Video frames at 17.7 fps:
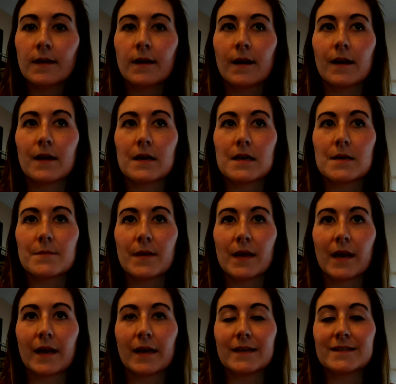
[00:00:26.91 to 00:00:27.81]

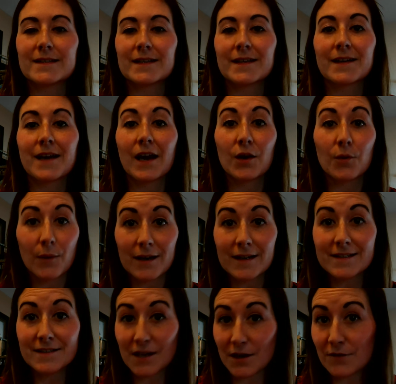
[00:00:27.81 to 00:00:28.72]
and kind of what
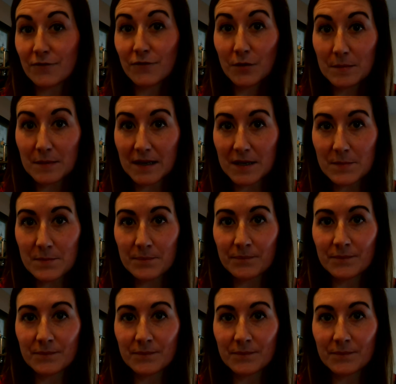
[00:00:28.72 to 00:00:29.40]
it's done for me.